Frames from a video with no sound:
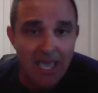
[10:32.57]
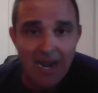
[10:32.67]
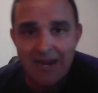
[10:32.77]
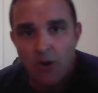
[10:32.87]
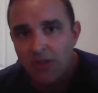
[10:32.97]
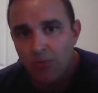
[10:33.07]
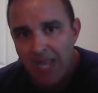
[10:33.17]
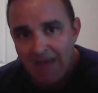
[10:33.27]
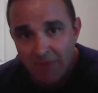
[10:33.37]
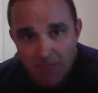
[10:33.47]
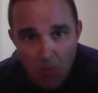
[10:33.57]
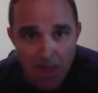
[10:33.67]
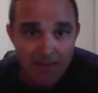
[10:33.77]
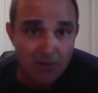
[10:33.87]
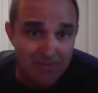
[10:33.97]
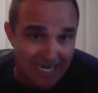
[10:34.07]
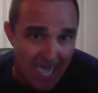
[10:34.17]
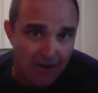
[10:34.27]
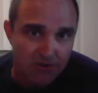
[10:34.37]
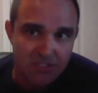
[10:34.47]
And I know that we have the momentum
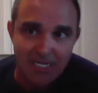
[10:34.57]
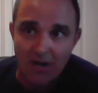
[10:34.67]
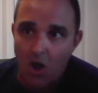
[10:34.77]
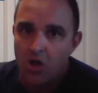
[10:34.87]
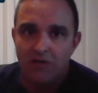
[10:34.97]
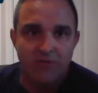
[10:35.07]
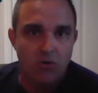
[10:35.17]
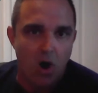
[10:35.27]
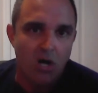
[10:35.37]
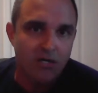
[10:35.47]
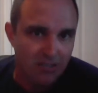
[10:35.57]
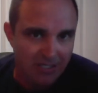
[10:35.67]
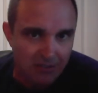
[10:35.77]
and energy, and all of you on